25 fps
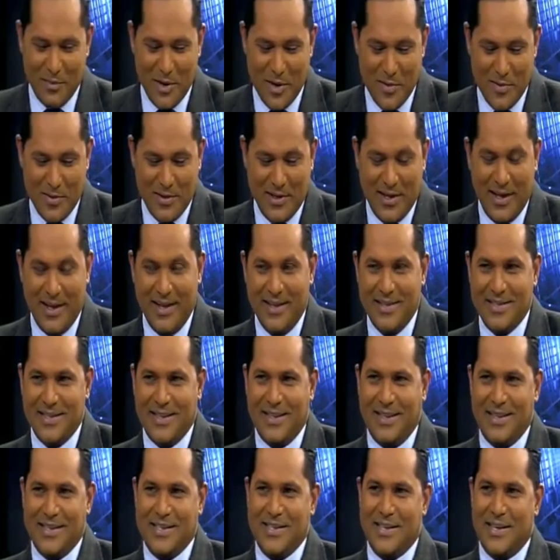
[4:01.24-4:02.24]
Maybe that
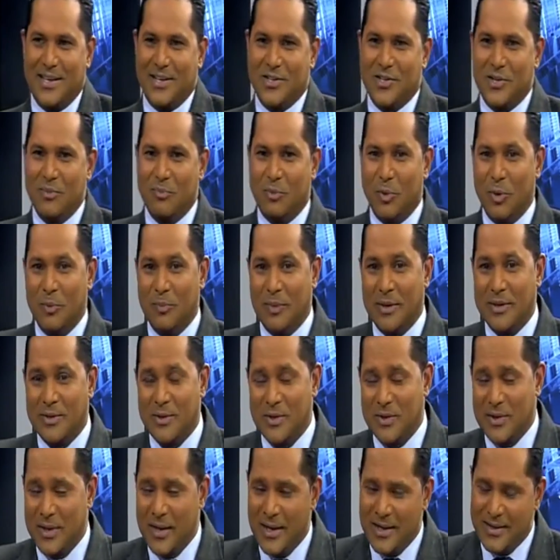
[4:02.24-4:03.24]
is a discussion point.
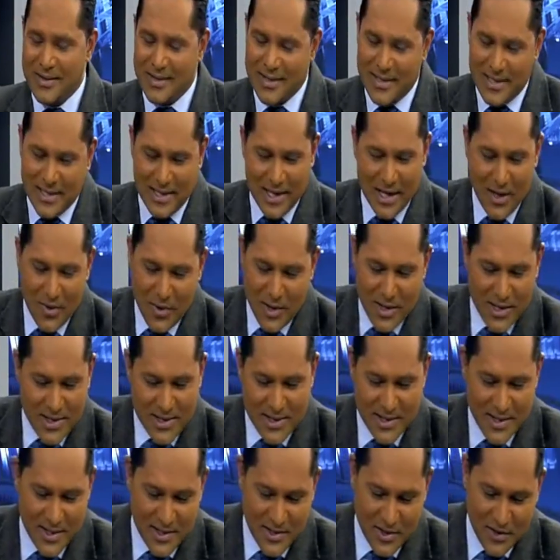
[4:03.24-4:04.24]
But the
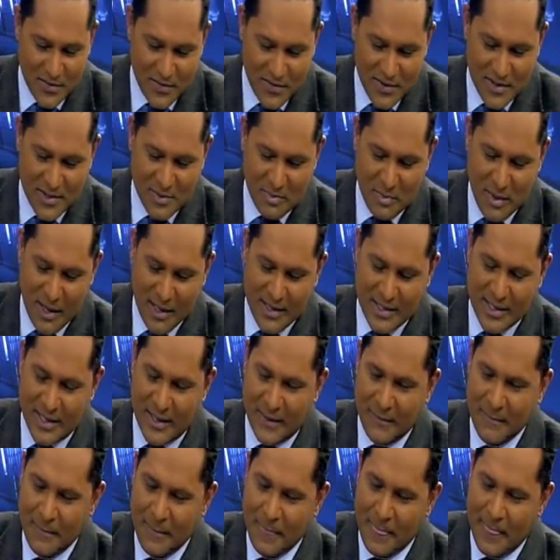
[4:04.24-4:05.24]
seriousness of this
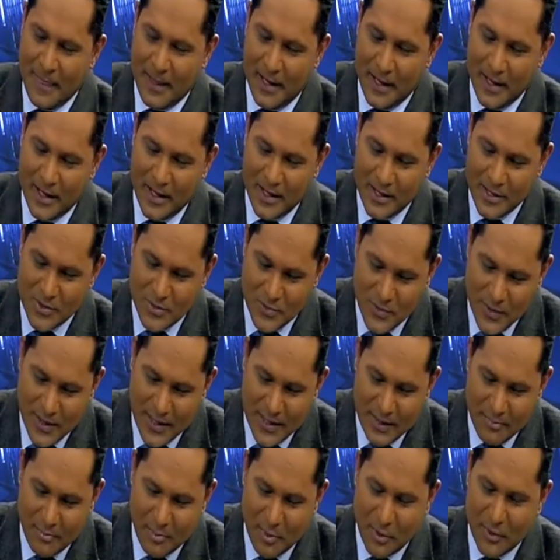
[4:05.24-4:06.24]
matter is
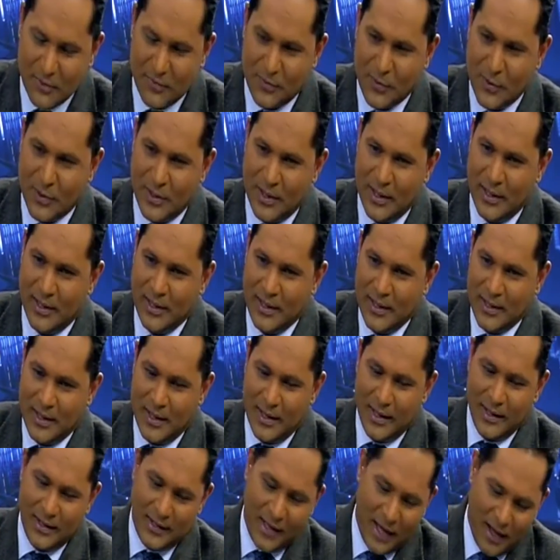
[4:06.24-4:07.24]
really put forward,
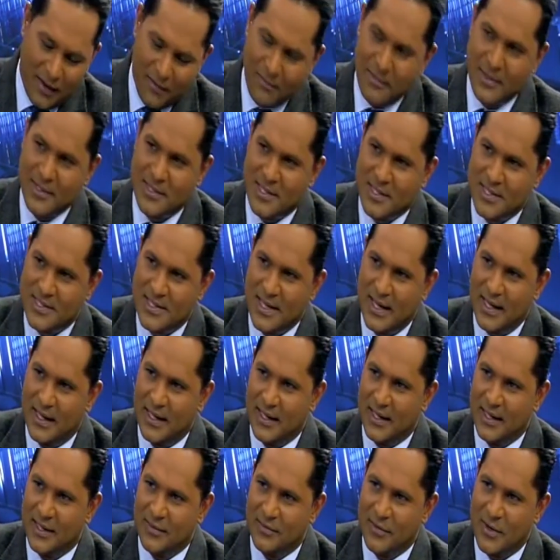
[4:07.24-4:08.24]
and government is
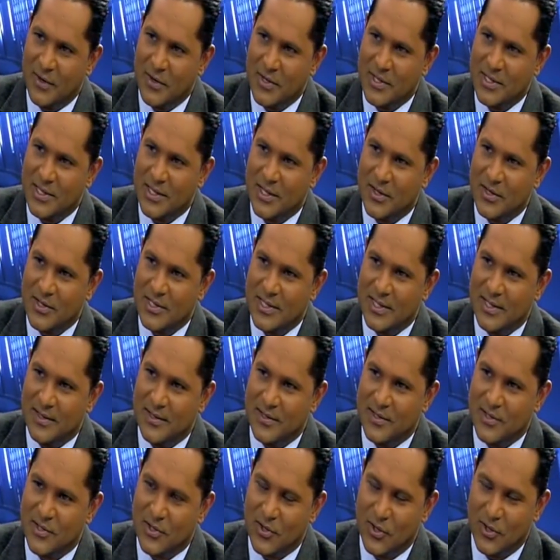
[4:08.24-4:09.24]
taking it very
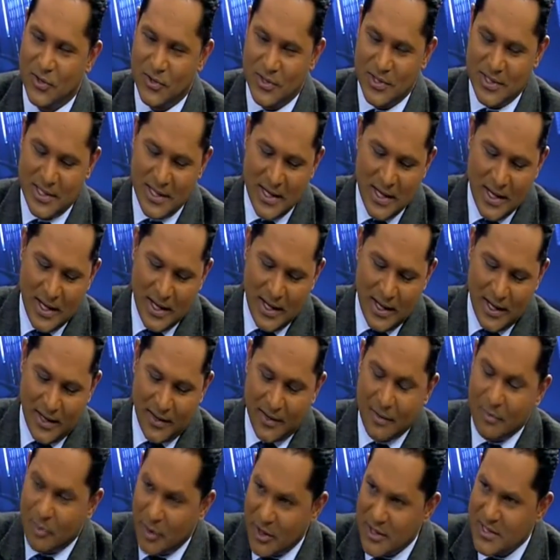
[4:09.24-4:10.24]
seriously, this Congress.
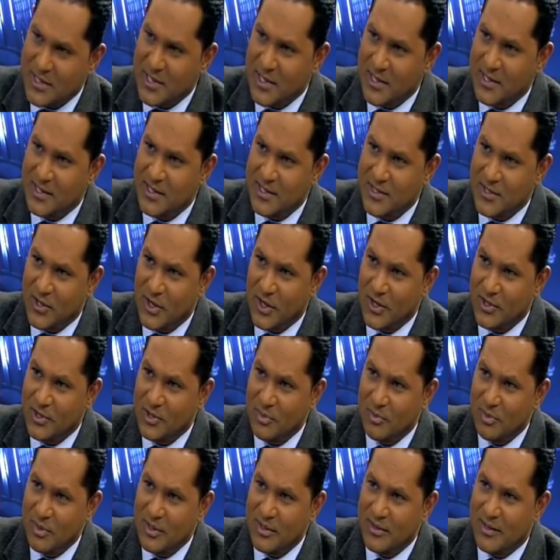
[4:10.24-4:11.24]
The President is
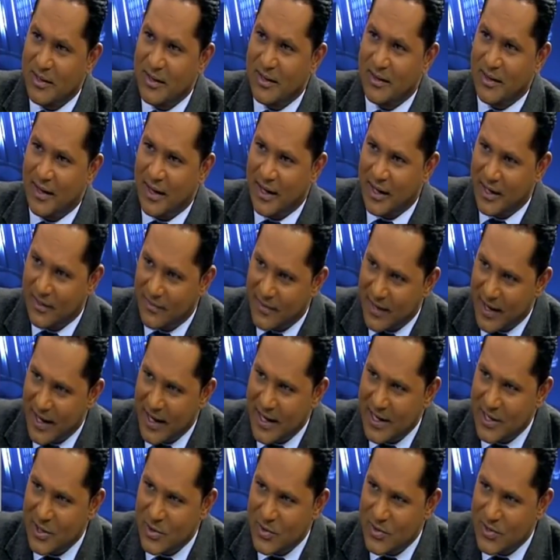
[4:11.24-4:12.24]
going to be there. The head of
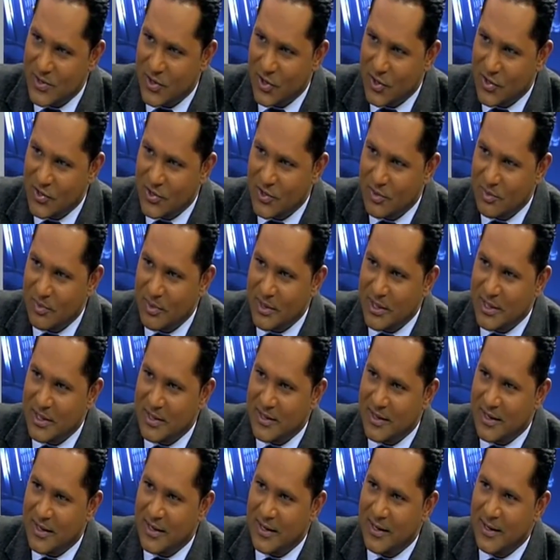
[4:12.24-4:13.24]
the AU is going to
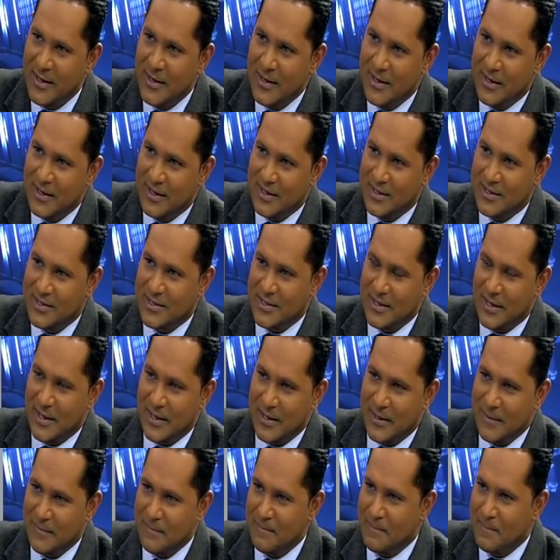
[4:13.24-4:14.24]
be there.
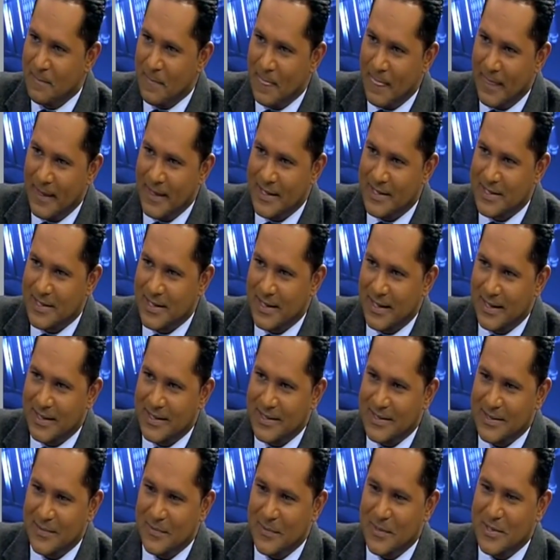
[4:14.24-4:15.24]
It's
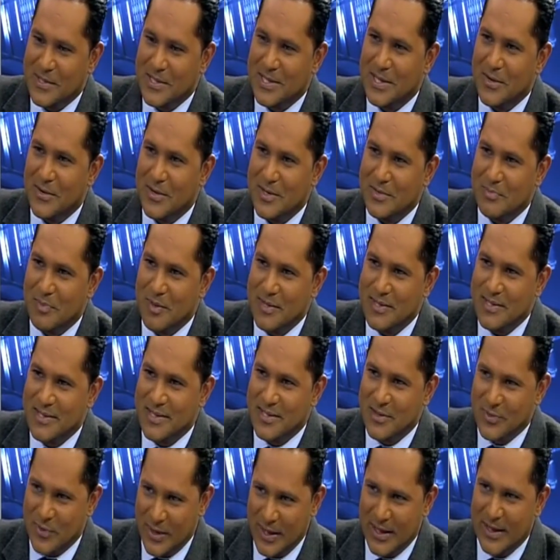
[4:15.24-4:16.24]
serious
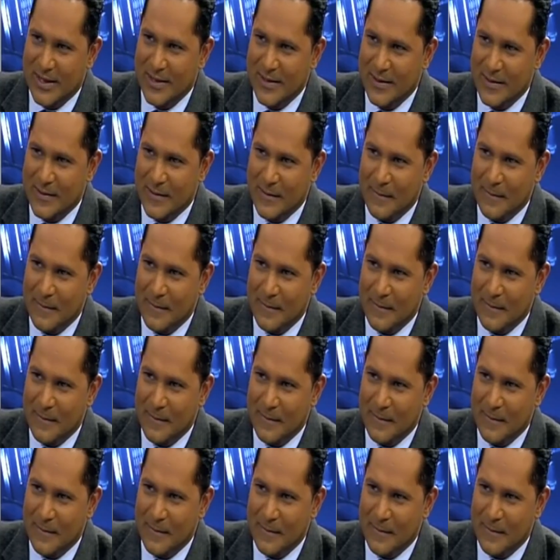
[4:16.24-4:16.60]
business, really.